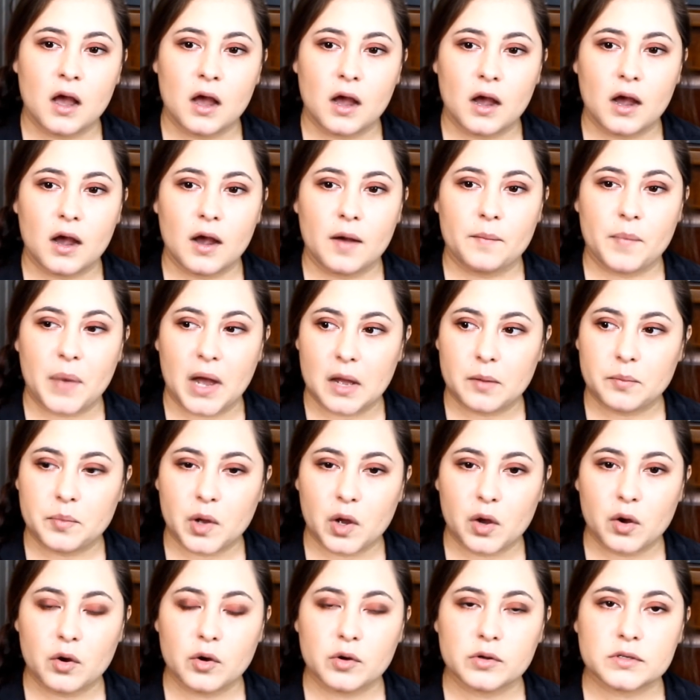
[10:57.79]
by
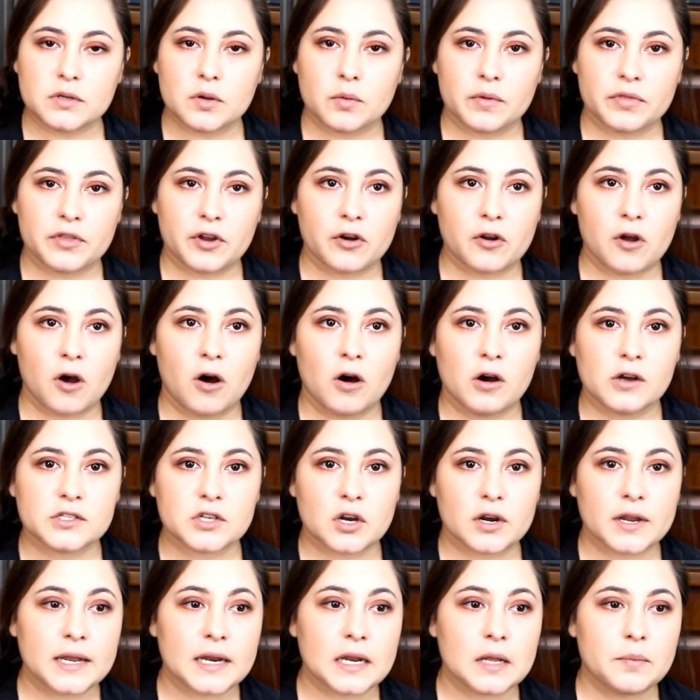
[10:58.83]
boat with our dogs,
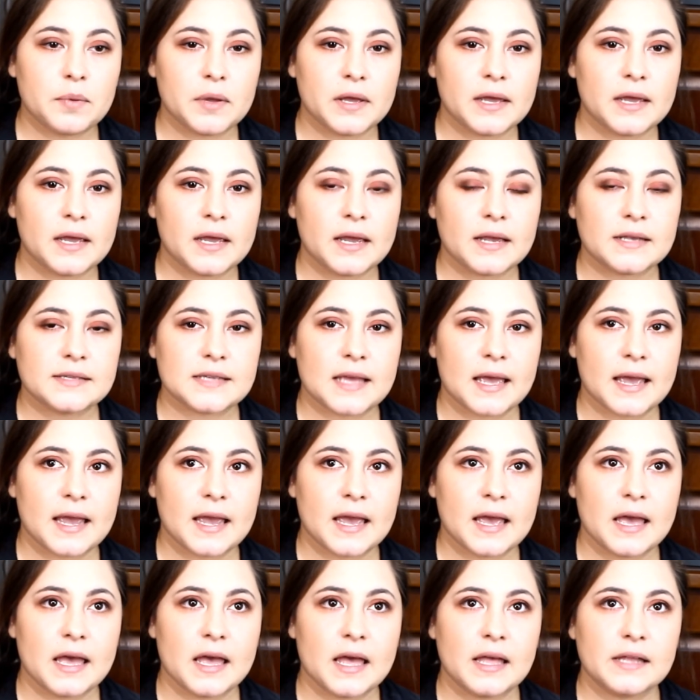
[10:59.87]
our guinea pigs,
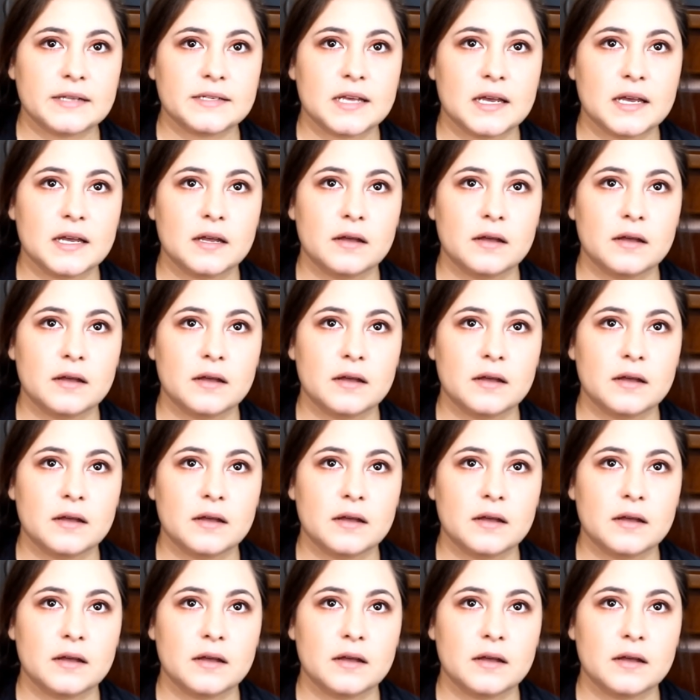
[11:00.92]
and